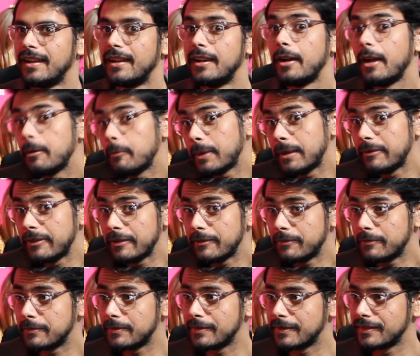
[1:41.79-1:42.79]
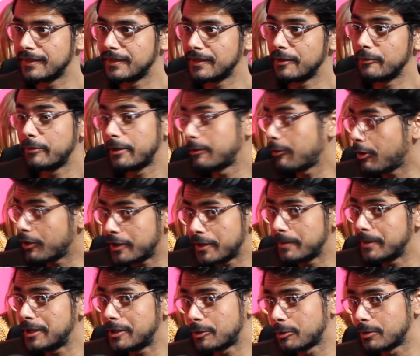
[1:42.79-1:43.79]
Uh, I hope you win, though, as We've already
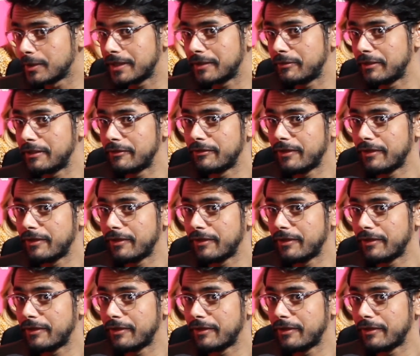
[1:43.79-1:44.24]
been told that we've